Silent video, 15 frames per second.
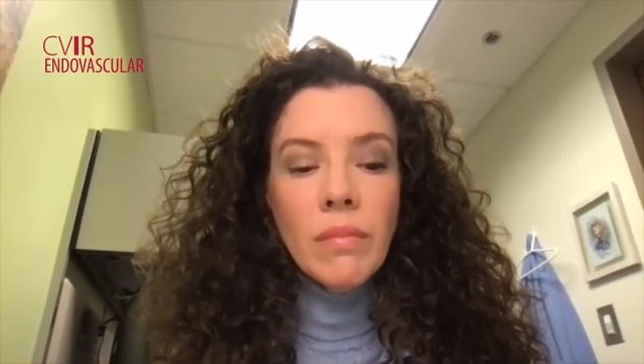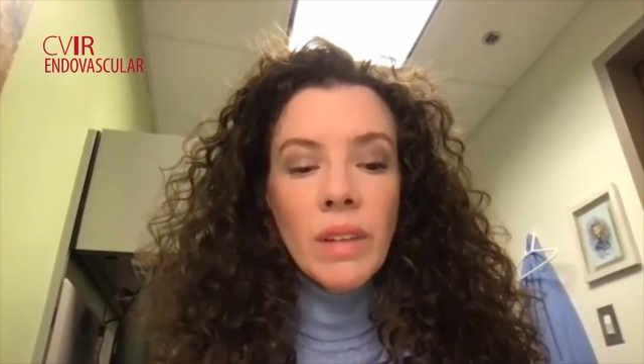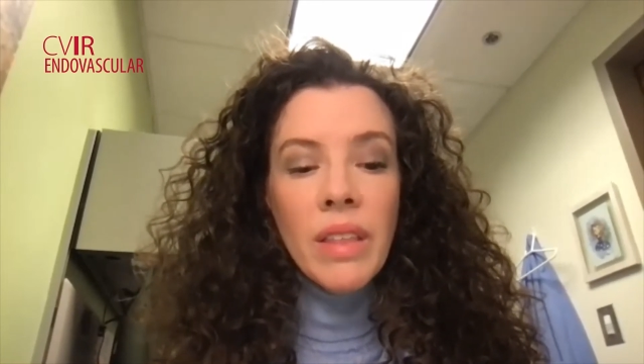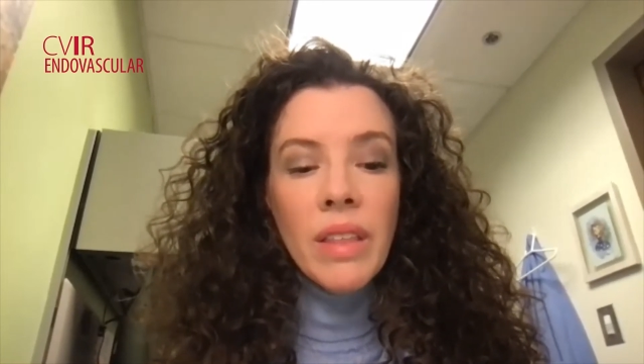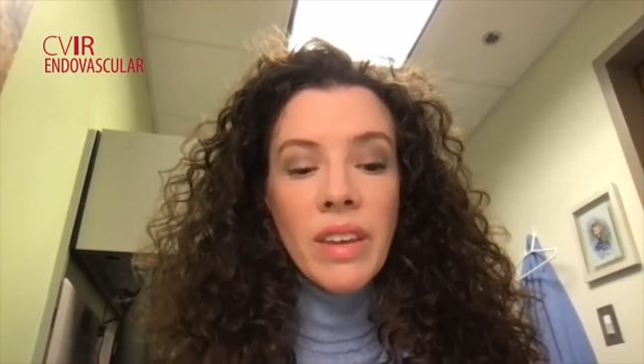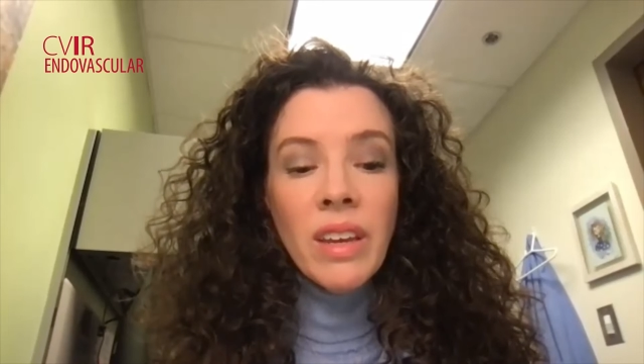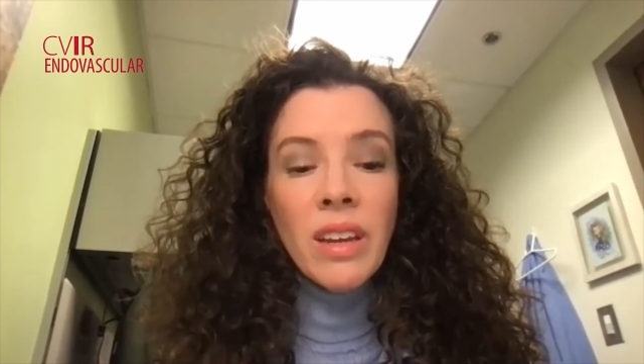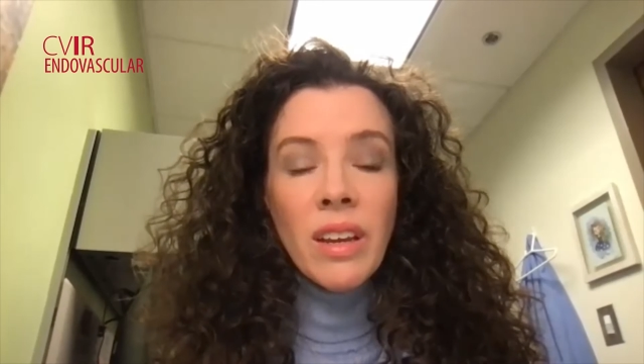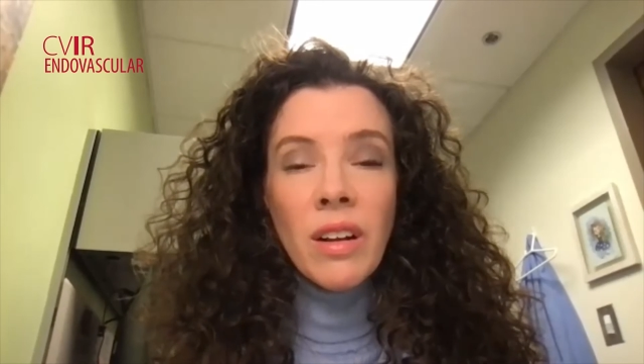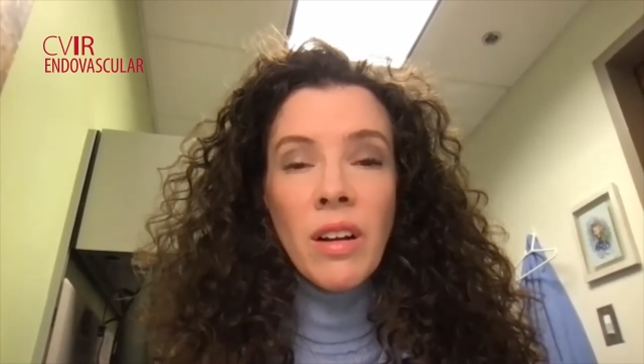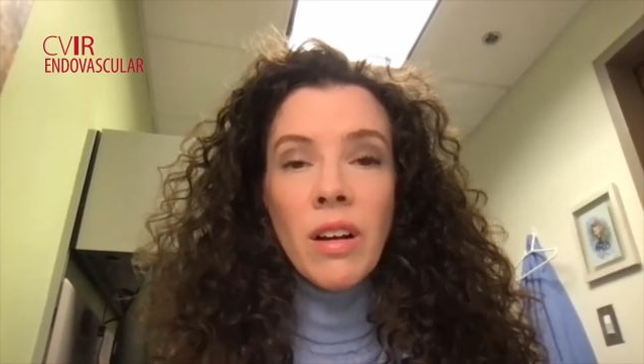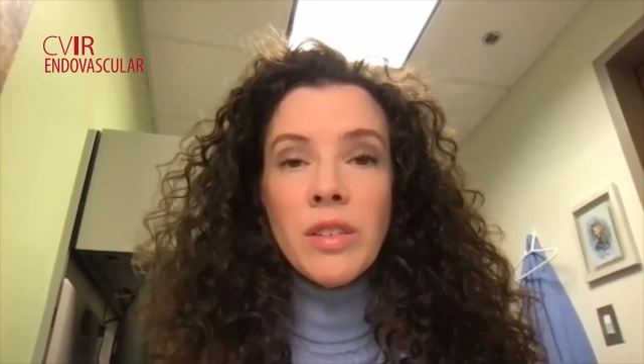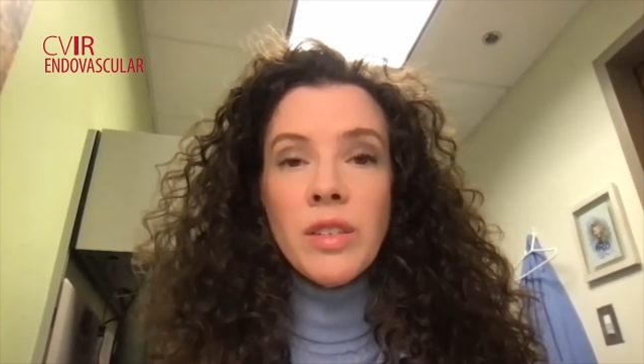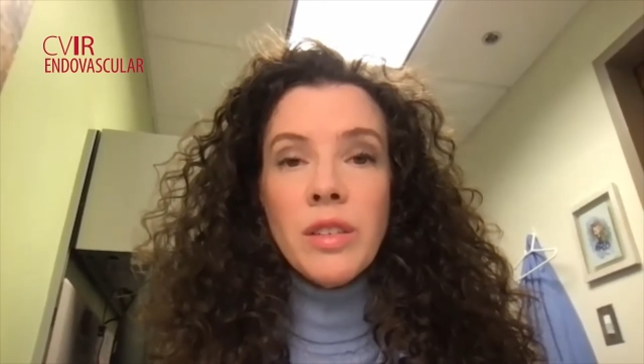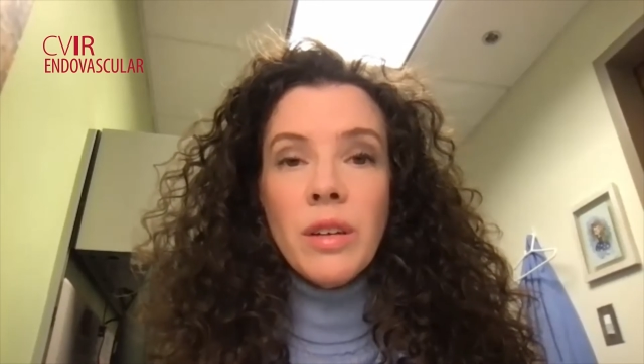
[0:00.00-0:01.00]
I think it can
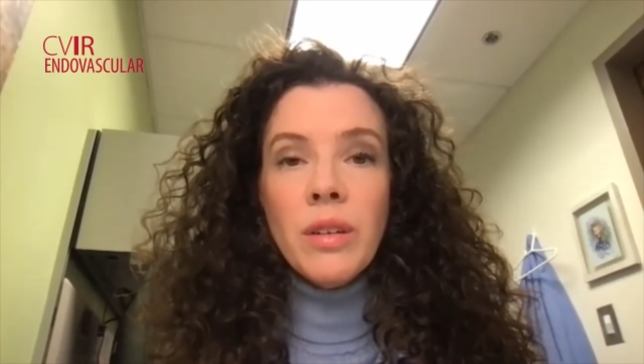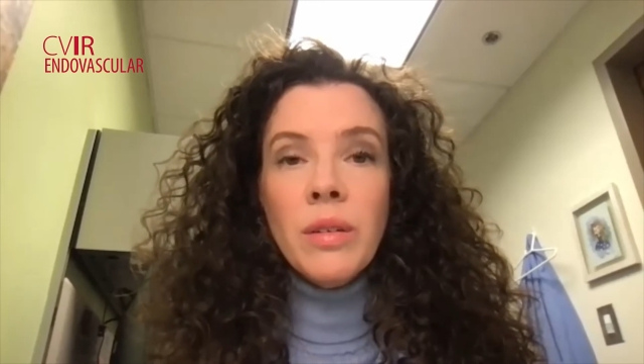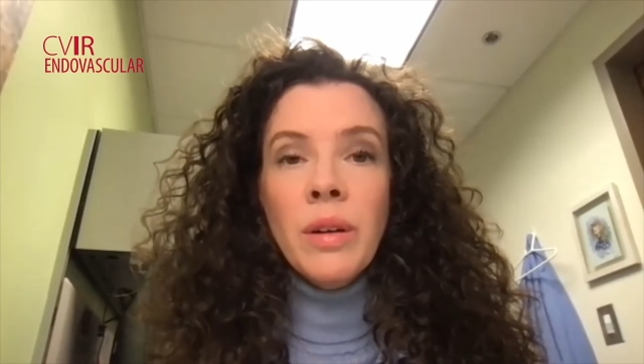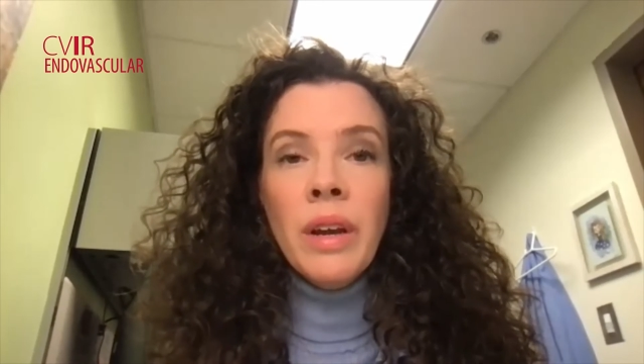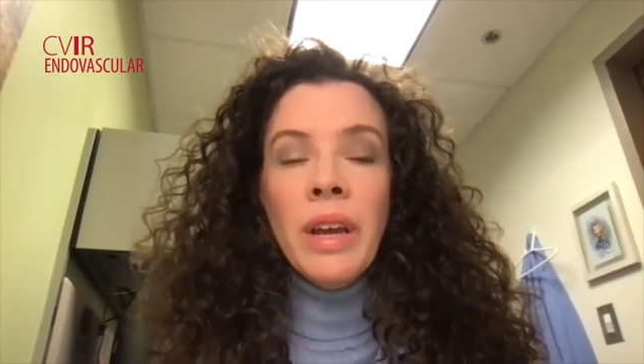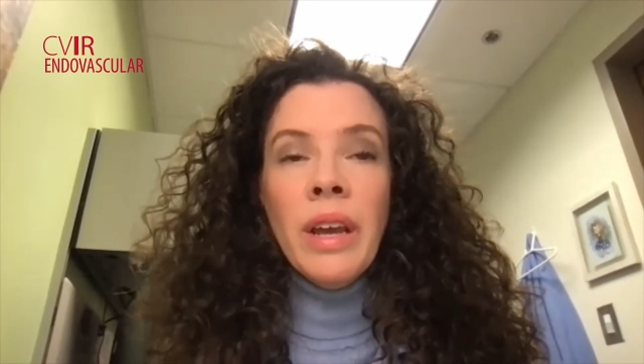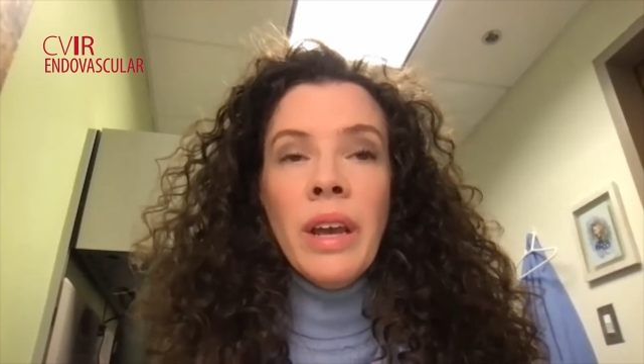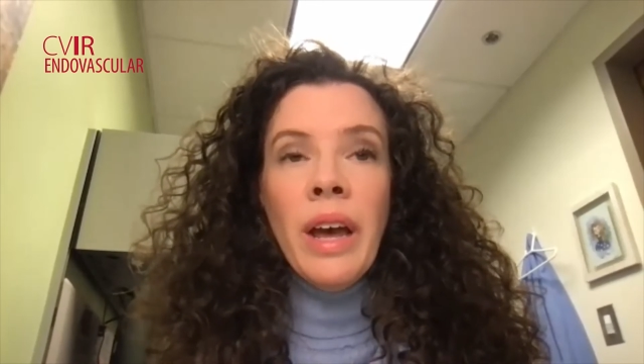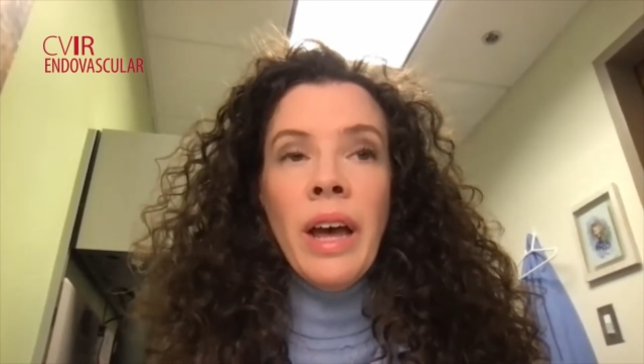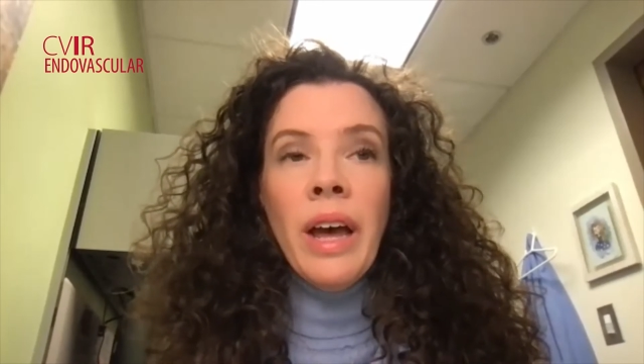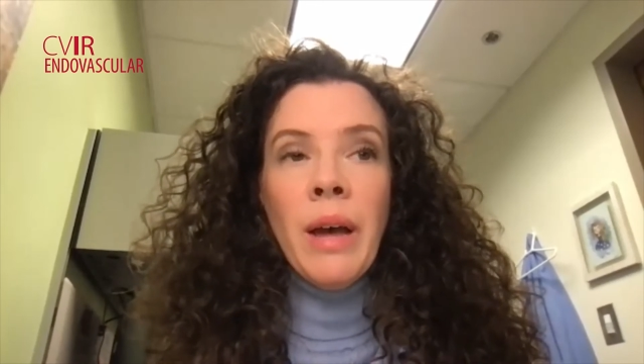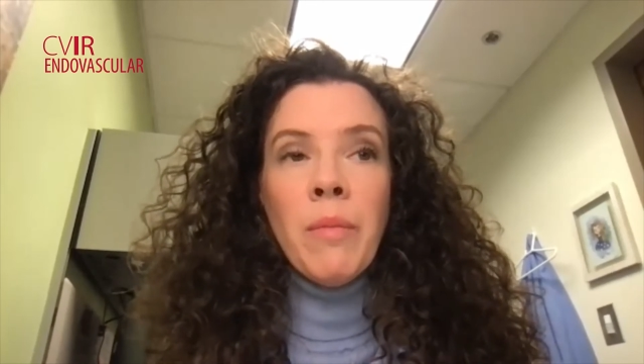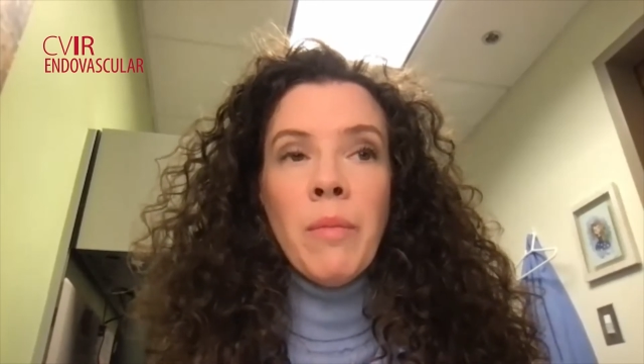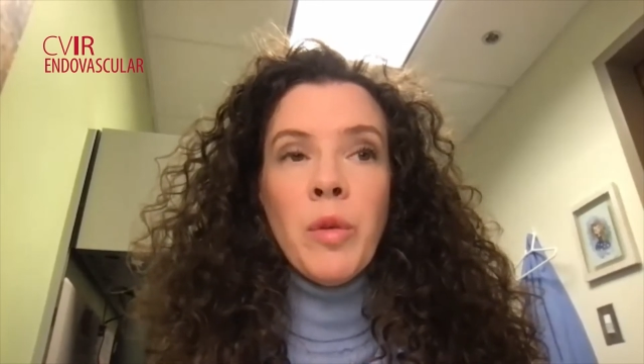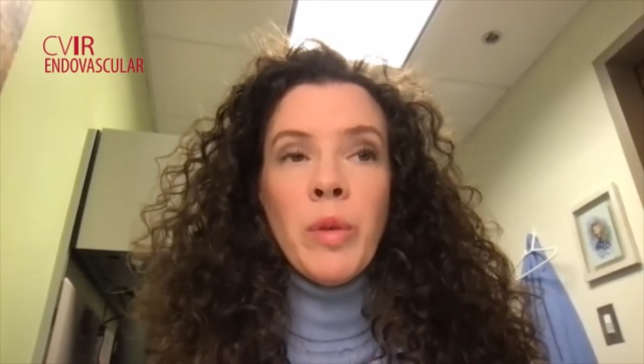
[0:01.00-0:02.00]
also,
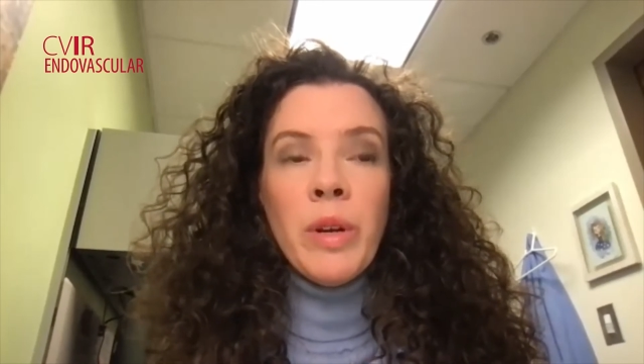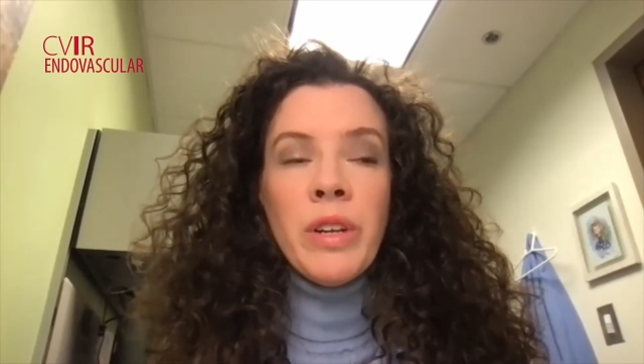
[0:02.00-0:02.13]
when we